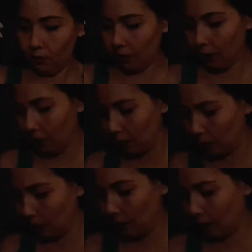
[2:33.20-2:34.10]
Okay.
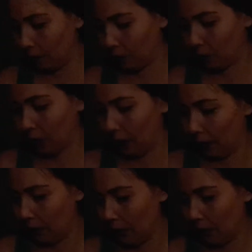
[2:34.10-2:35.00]
Now I have to
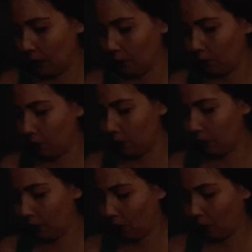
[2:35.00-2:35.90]
take care I don't
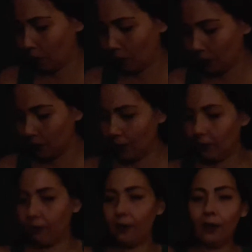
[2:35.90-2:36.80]
cut
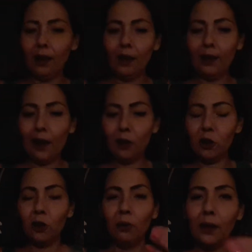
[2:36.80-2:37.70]
myself. Now I
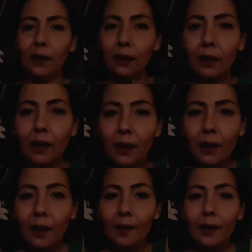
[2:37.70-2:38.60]
show again.
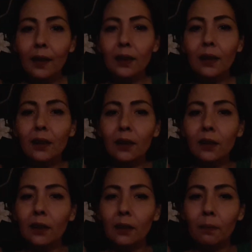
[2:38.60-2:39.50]
This is
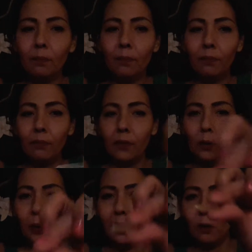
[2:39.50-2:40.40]

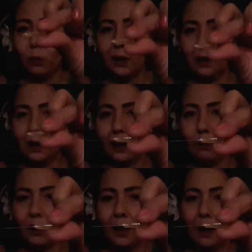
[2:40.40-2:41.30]
where's the
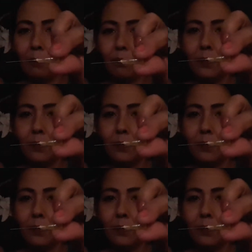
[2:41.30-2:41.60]
camera? Yeah.